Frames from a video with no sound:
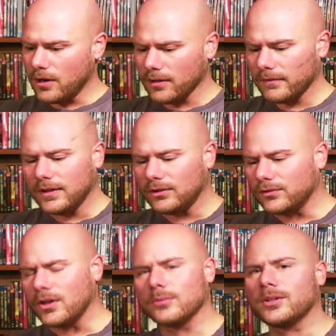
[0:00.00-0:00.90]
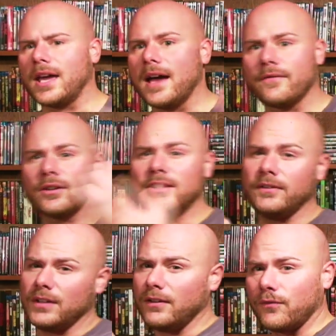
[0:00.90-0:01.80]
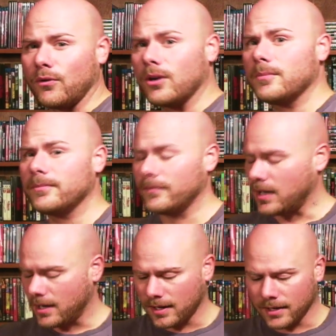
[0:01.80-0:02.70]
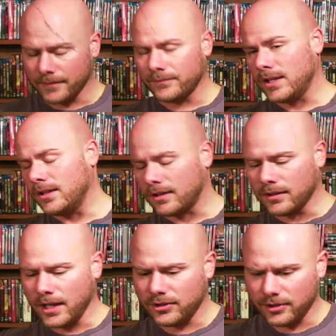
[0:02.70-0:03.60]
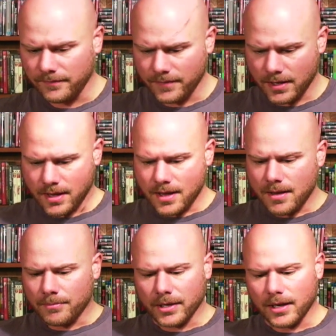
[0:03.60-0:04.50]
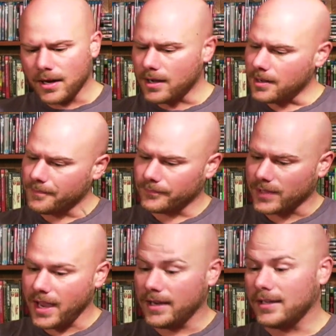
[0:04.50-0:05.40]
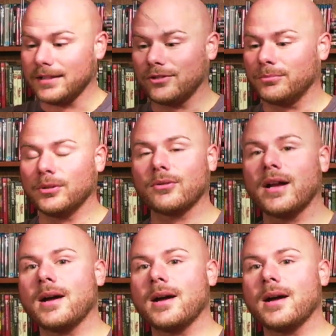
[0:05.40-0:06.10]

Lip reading: all of these films I have on DVD form in the collection, but I had to get this Blu-ray